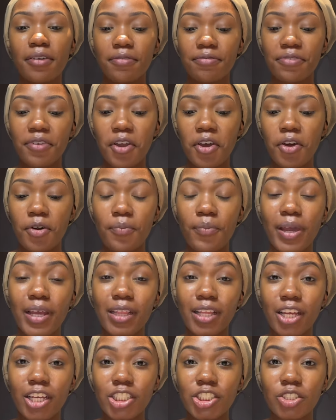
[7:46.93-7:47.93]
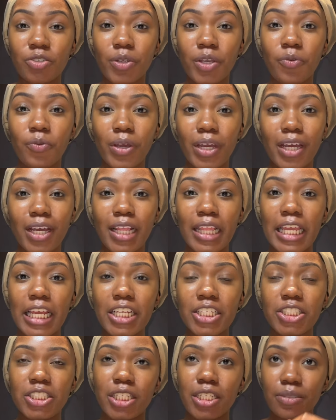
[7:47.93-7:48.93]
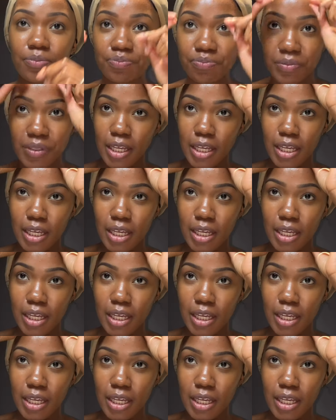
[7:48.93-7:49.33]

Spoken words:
from my luxury wig collection,